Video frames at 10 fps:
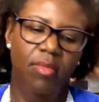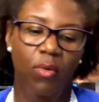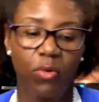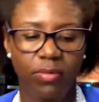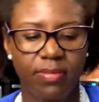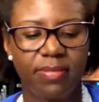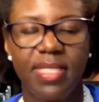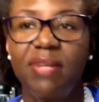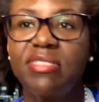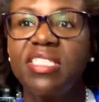Ooh, that
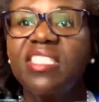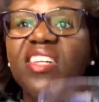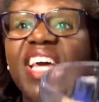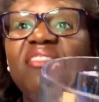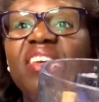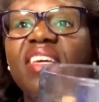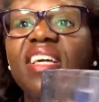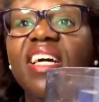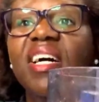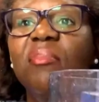was a little heavy,
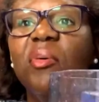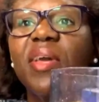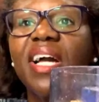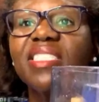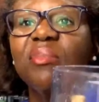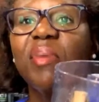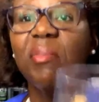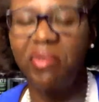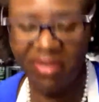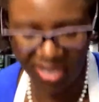but we got some
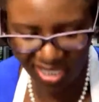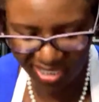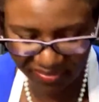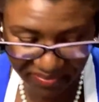pepper in there.